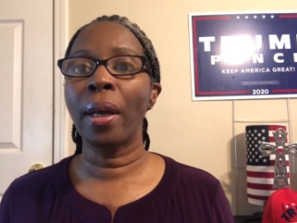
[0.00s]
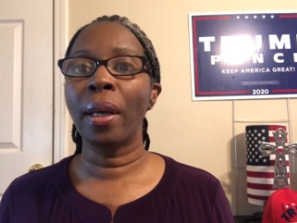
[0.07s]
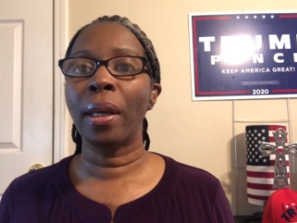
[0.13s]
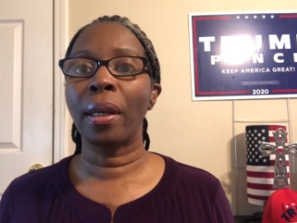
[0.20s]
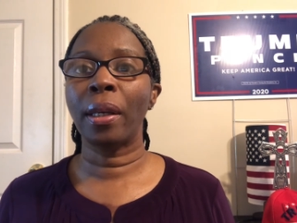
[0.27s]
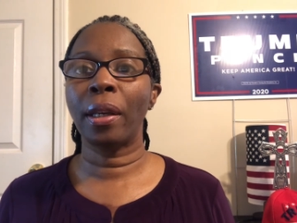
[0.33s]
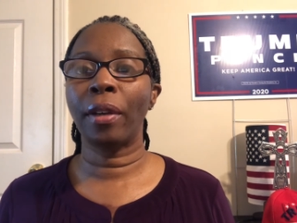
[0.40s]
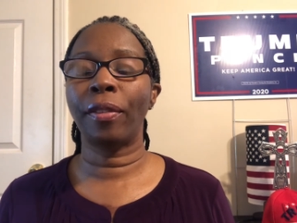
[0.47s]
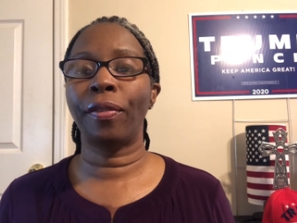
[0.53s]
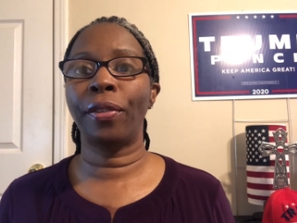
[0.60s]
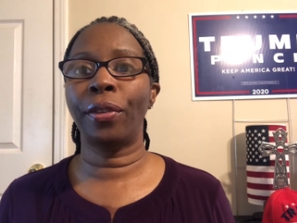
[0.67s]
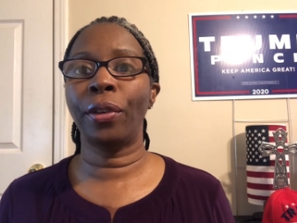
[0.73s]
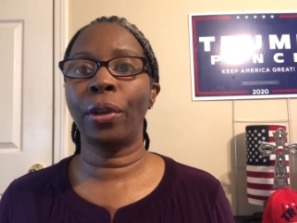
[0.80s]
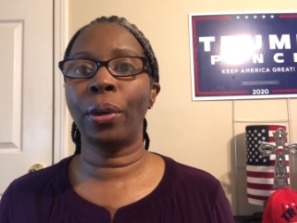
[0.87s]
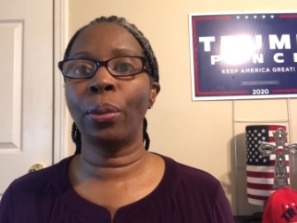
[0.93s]
if
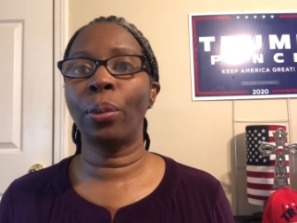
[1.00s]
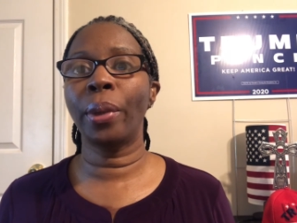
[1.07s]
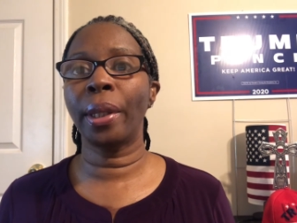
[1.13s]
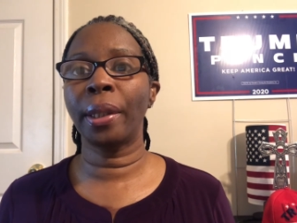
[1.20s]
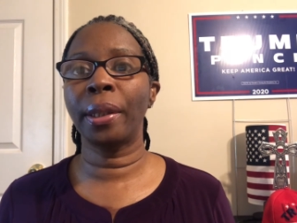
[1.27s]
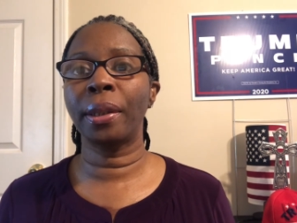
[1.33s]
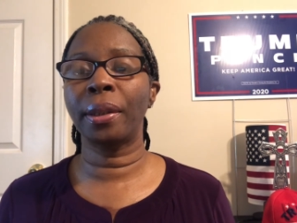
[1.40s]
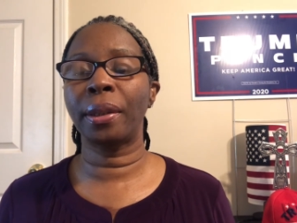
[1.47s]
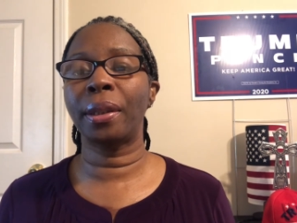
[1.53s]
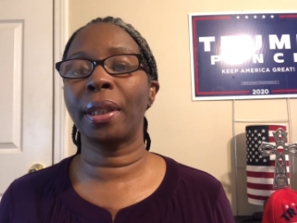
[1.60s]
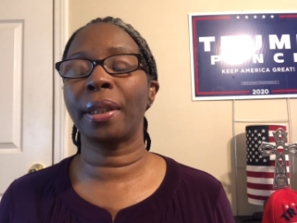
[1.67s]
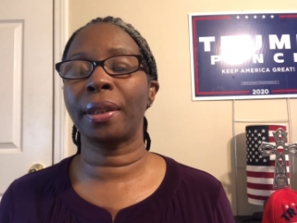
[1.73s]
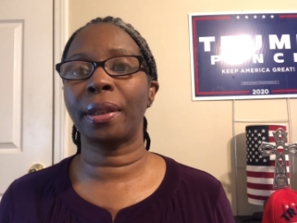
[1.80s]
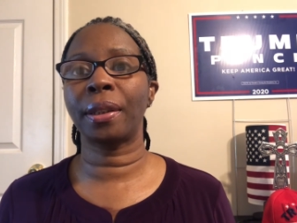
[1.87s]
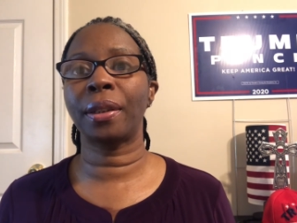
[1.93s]
you're willing
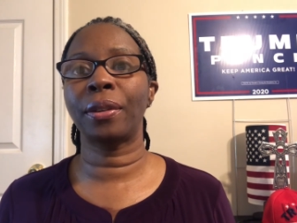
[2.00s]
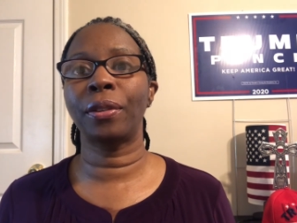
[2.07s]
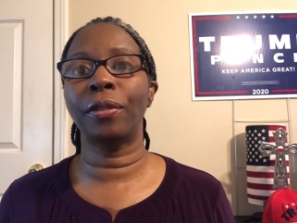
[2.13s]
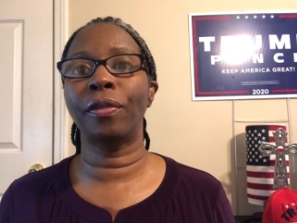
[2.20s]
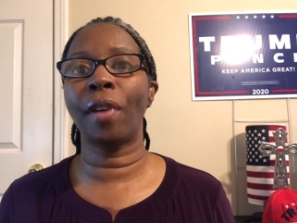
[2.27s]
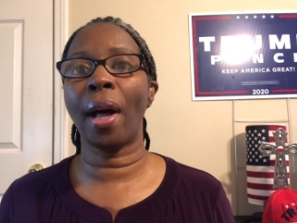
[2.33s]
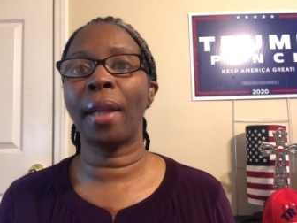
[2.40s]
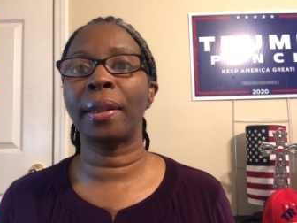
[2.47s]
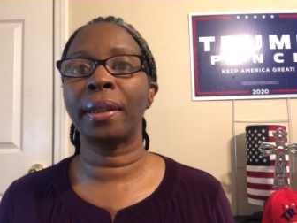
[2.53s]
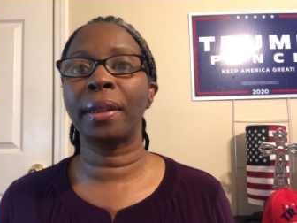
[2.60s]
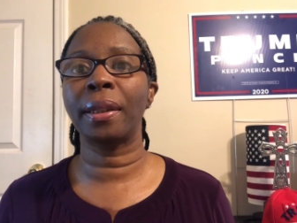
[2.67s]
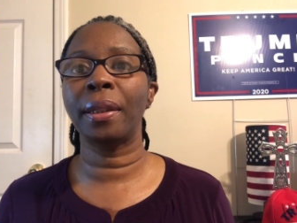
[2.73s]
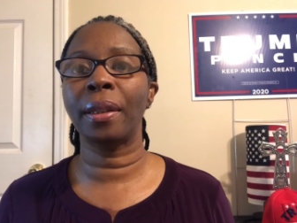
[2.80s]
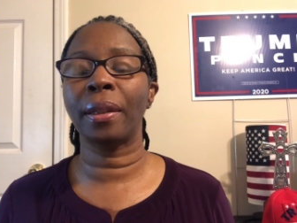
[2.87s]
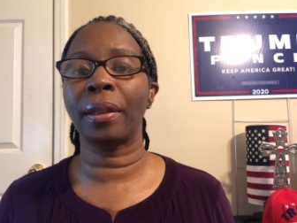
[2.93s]
just to
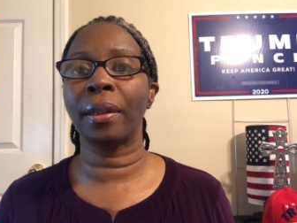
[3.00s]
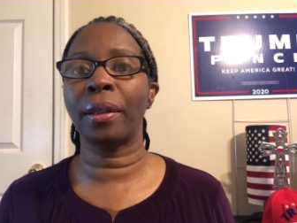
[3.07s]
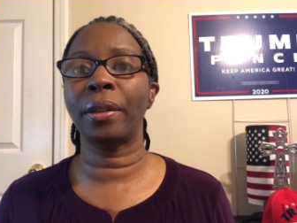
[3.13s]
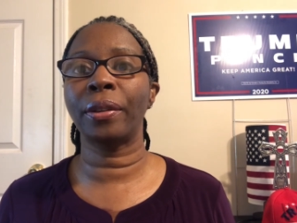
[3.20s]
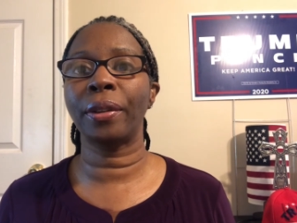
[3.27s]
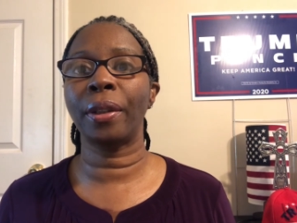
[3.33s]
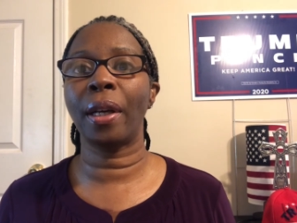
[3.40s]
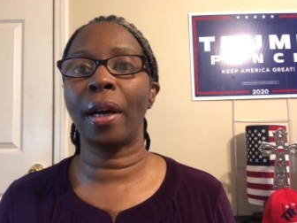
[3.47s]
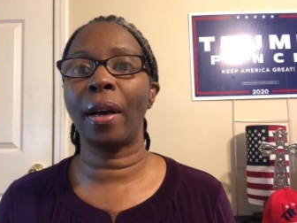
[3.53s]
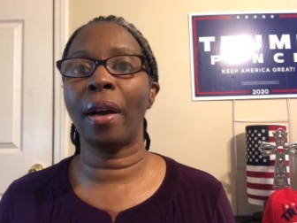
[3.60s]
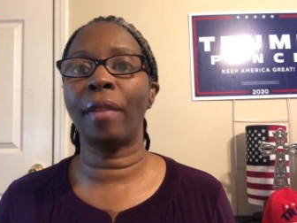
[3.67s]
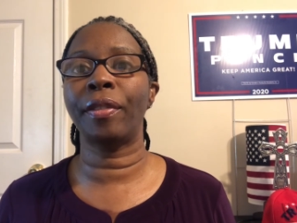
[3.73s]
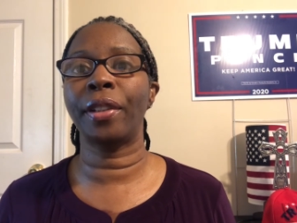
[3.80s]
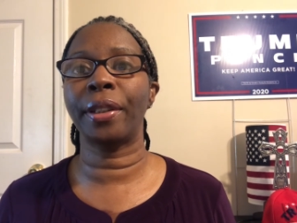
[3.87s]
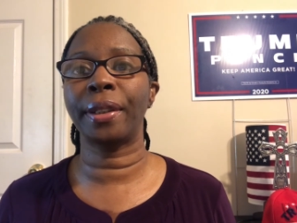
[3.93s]
volunteer a little
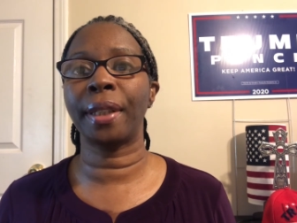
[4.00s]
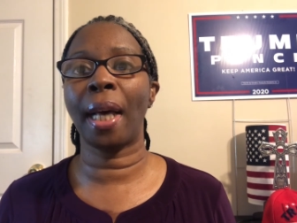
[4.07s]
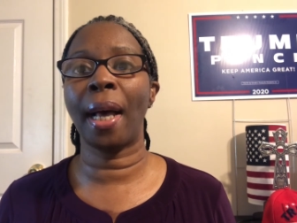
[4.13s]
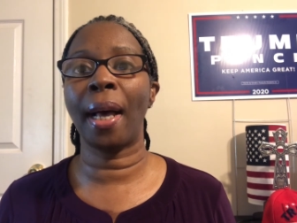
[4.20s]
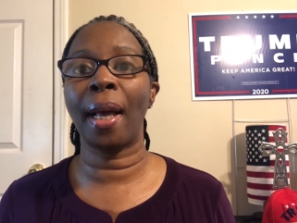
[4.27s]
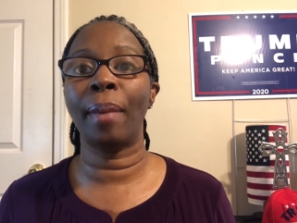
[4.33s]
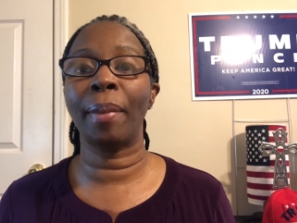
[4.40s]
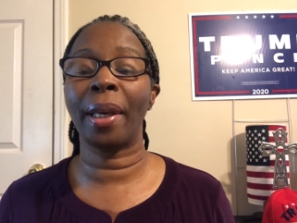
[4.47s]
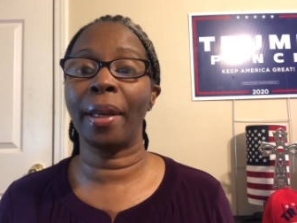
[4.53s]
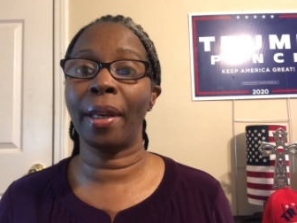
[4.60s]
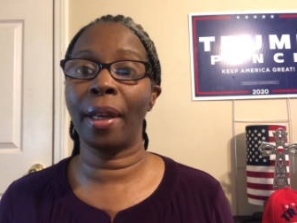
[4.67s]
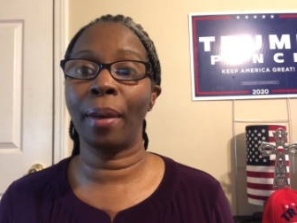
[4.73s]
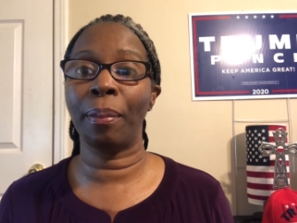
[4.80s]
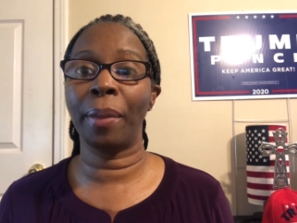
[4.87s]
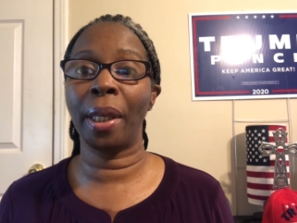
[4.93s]
of your time and
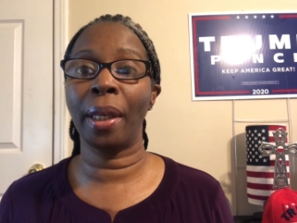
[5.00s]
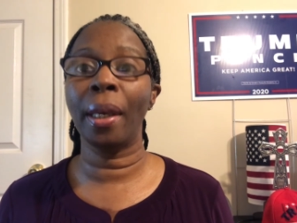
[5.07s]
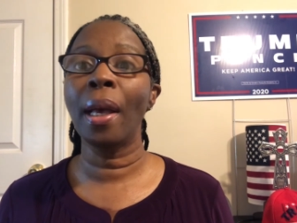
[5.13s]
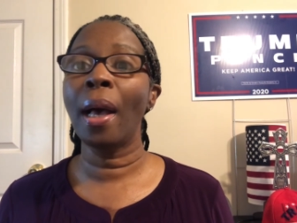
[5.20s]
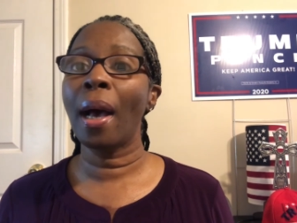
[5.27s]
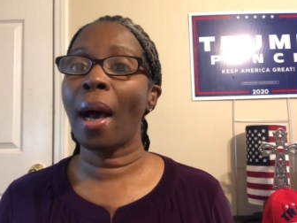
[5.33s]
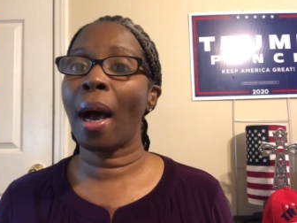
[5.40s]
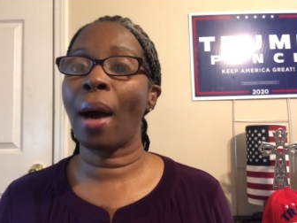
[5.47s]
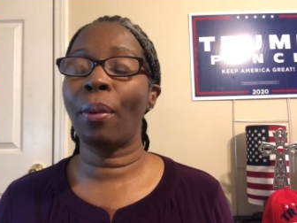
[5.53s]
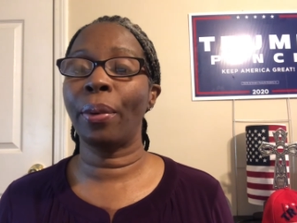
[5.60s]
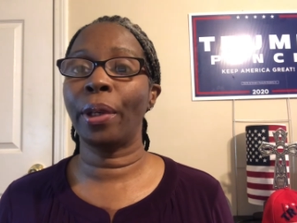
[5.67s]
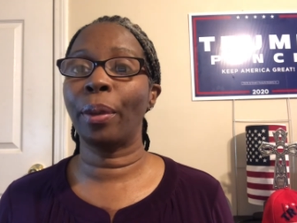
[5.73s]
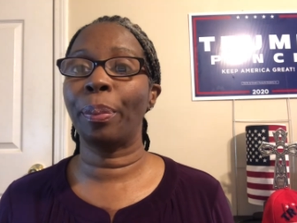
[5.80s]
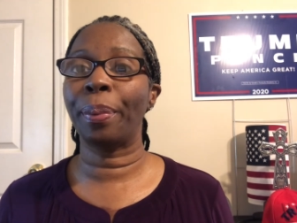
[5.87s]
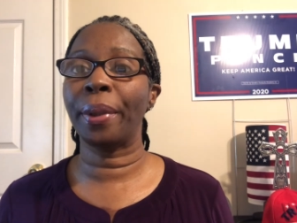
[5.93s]
help me, I would
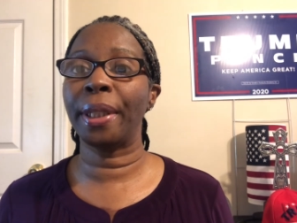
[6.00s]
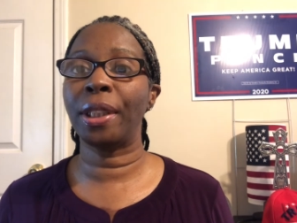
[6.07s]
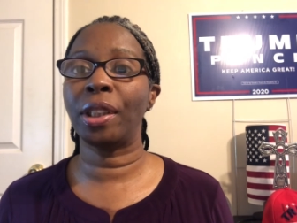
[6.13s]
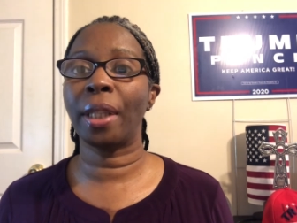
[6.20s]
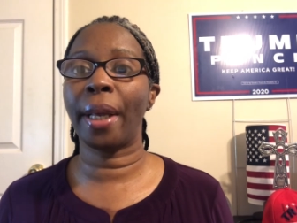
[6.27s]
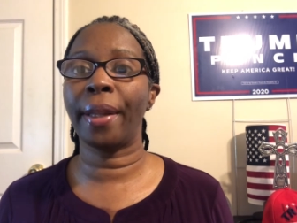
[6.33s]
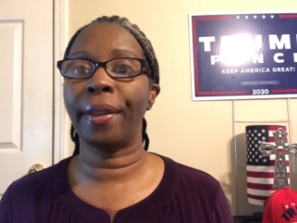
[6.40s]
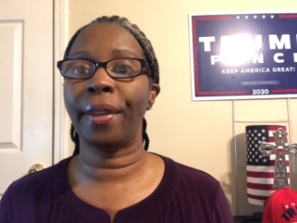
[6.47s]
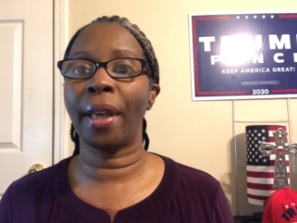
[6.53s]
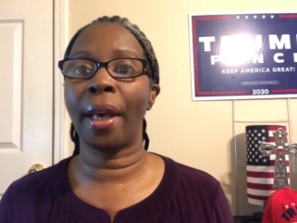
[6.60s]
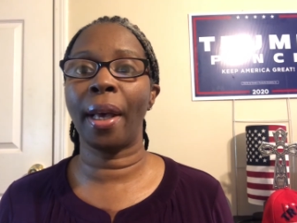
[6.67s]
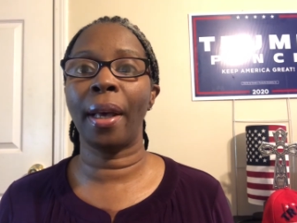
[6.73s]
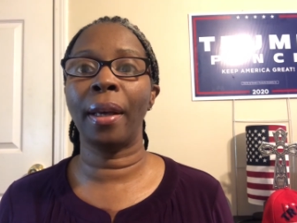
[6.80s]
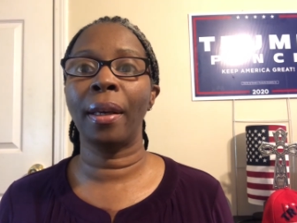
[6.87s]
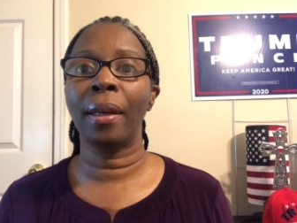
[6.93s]
appreciate
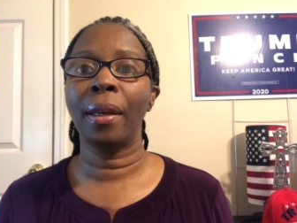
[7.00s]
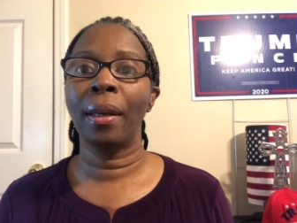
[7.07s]
that.